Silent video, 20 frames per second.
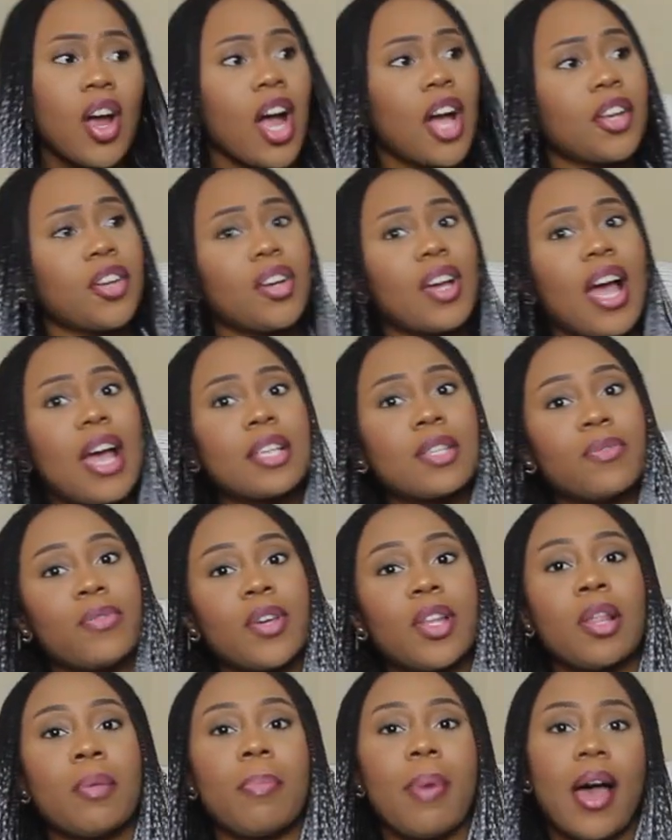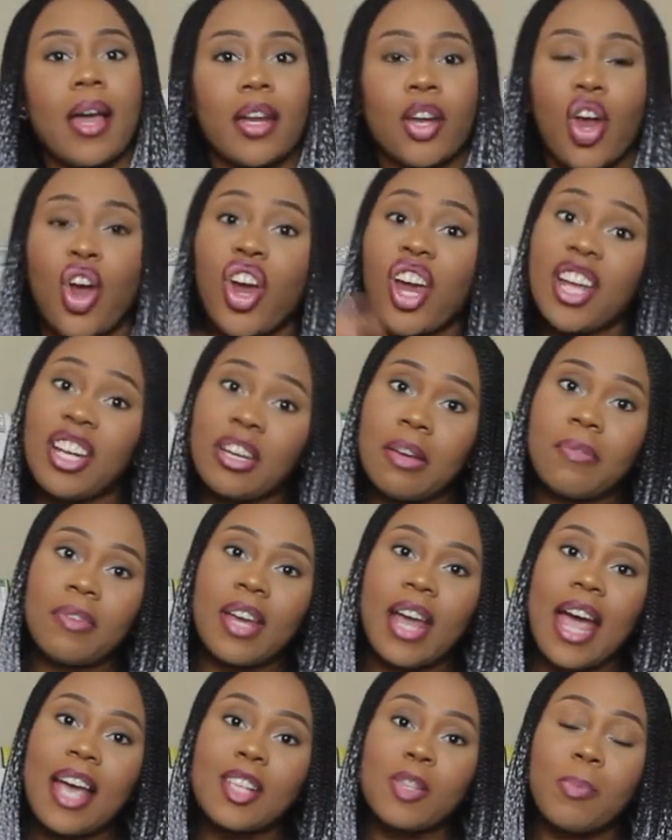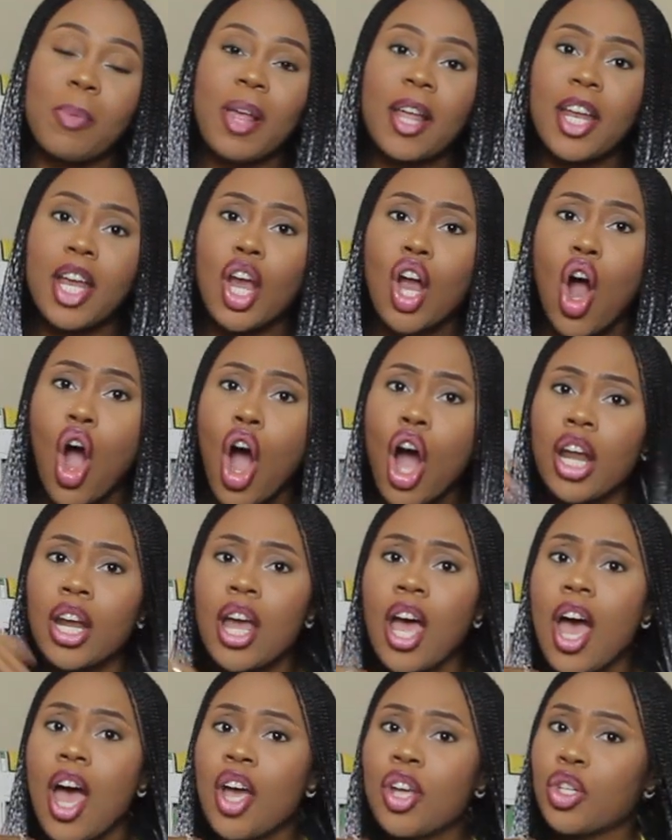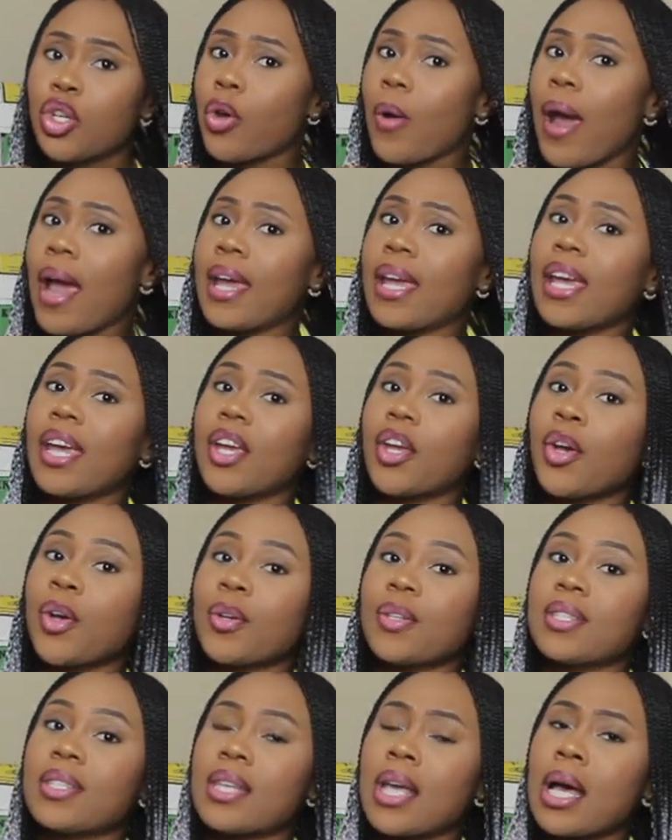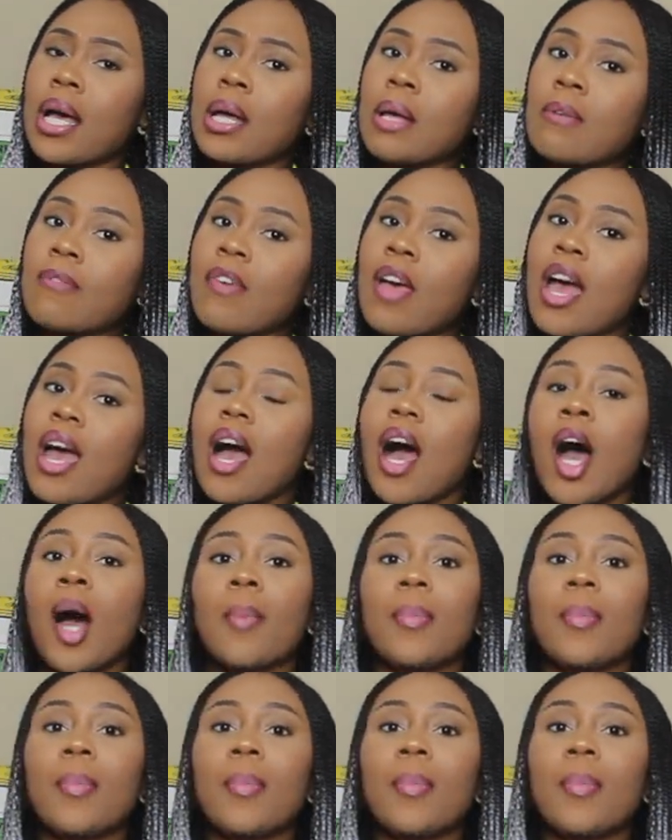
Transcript: How do you guys feel about it? Are any of you guys planning on trying it yourself?